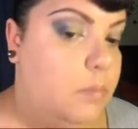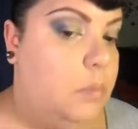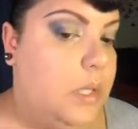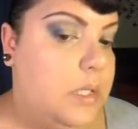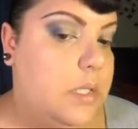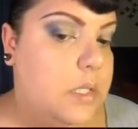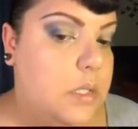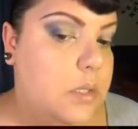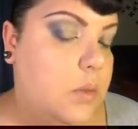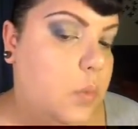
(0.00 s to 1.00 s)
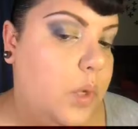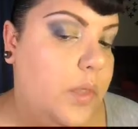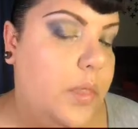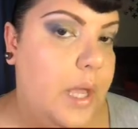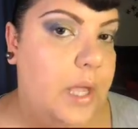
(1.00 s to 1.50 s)
mix
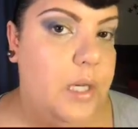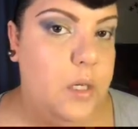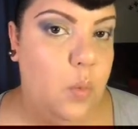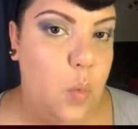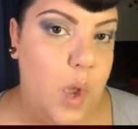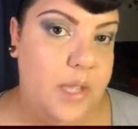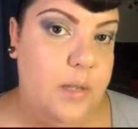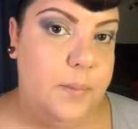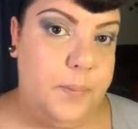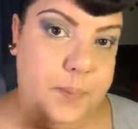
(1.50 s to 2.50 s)
with that white.